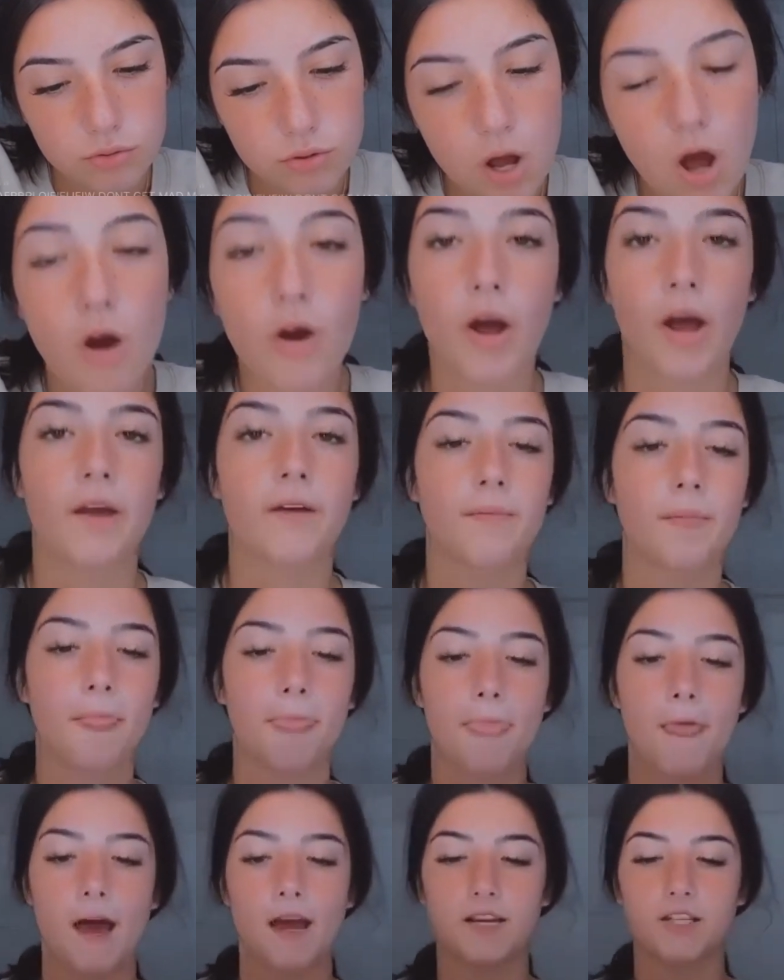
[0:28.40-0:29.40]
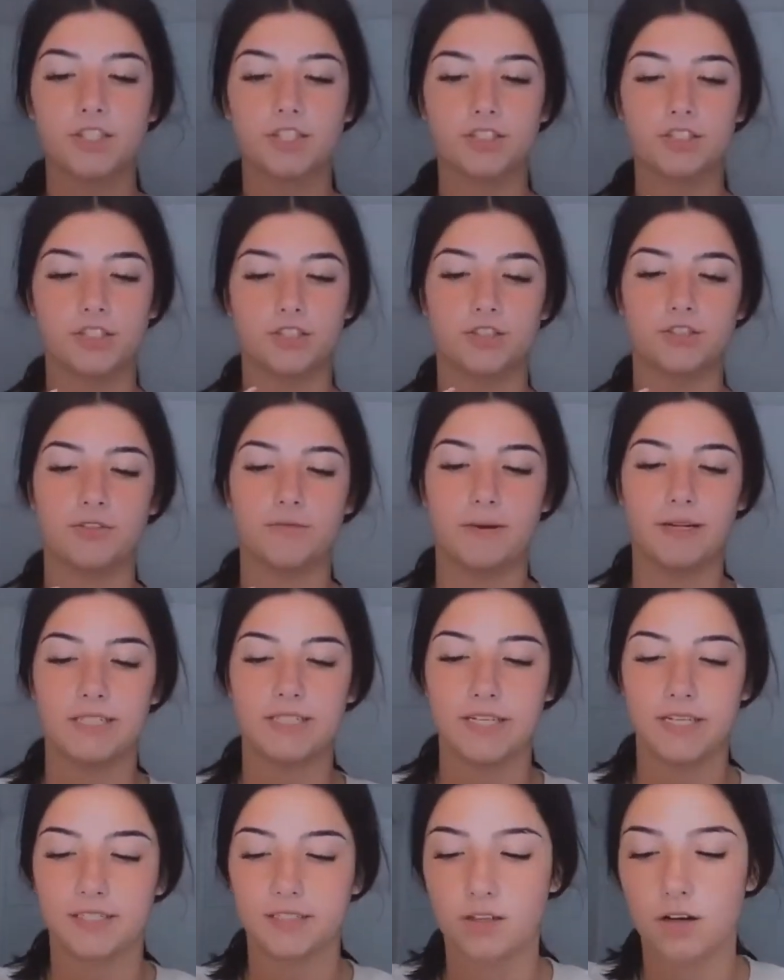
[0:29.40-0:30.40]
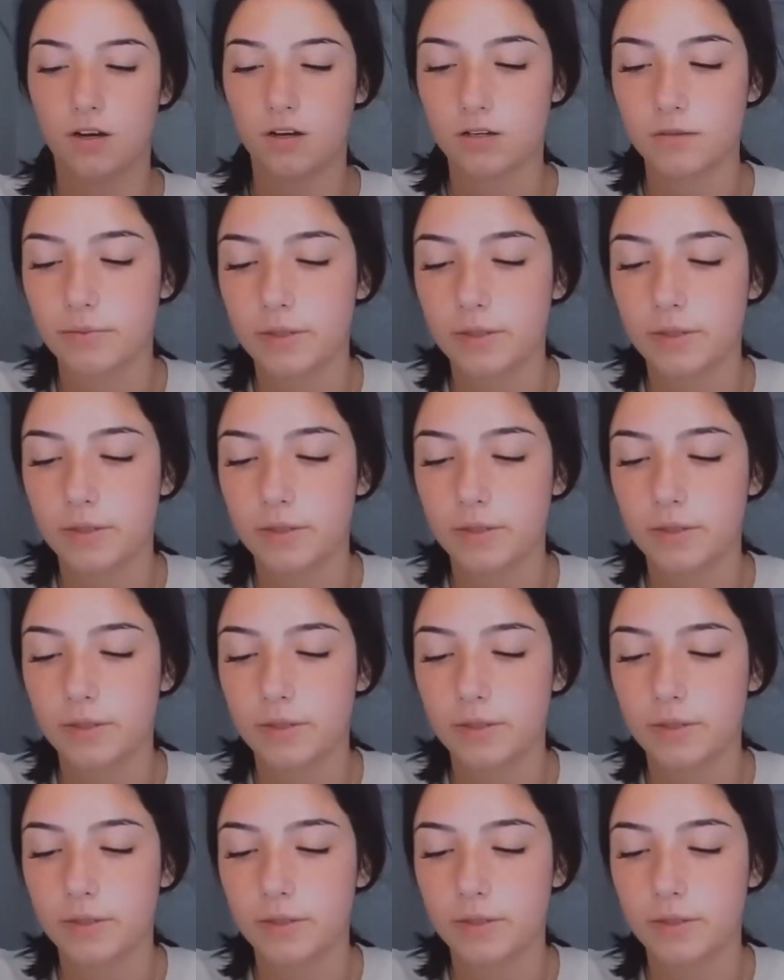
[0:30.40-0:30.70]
Okay, I can just search through my TikTok